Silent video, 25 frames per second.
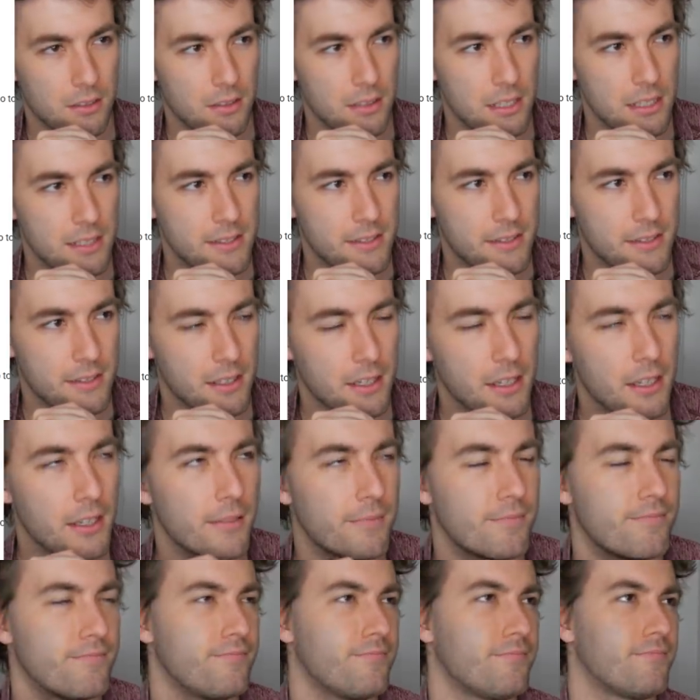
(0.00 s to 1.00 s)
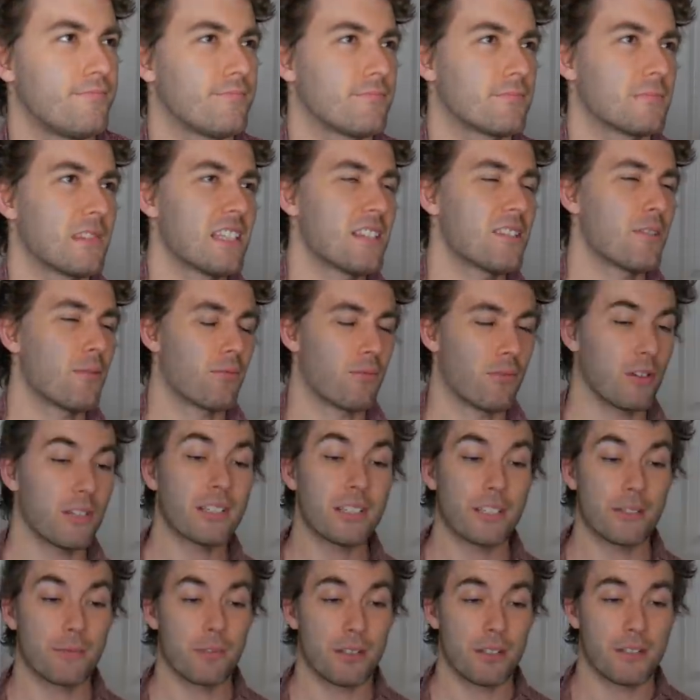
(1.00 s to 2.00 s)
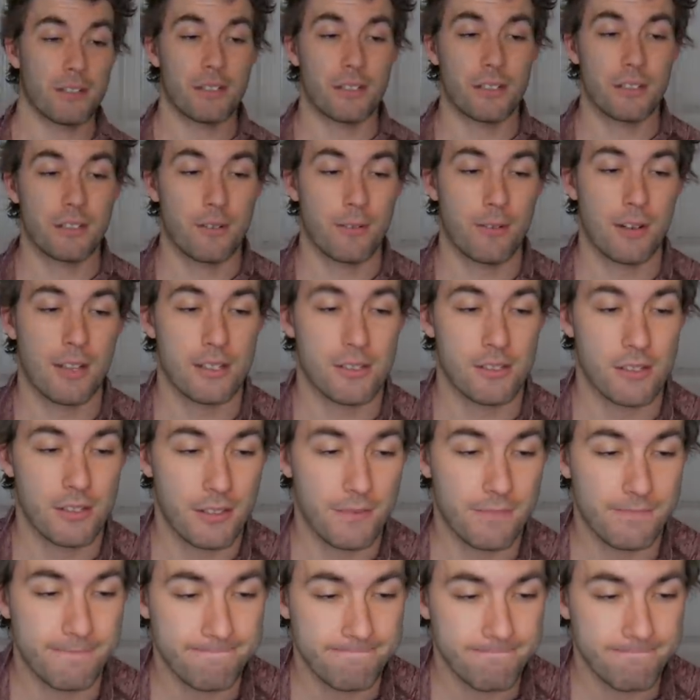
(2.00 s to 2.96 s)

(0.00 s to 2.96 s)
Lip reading: Let's see. That's a really, really good question.